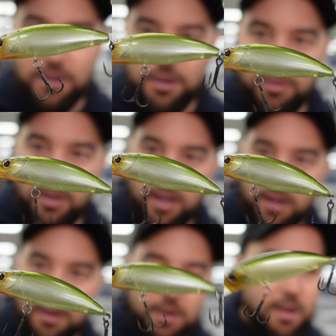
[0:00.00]
know if you
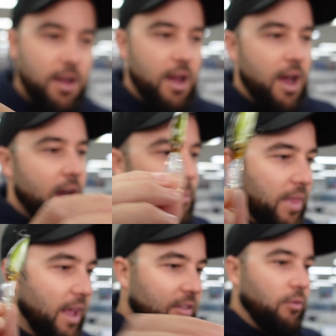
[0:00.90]
can, but
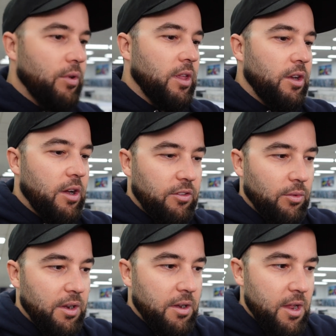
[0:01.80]
that's a really nice
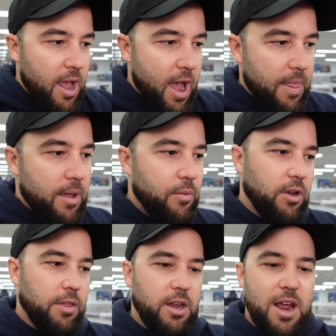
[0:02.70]
one. And then we
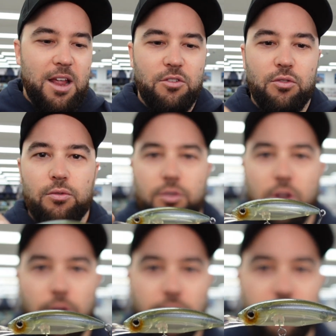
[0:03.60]
got the natural
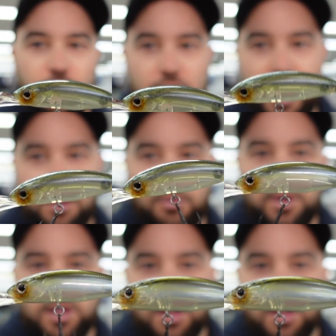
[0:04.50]
ghost shad. I really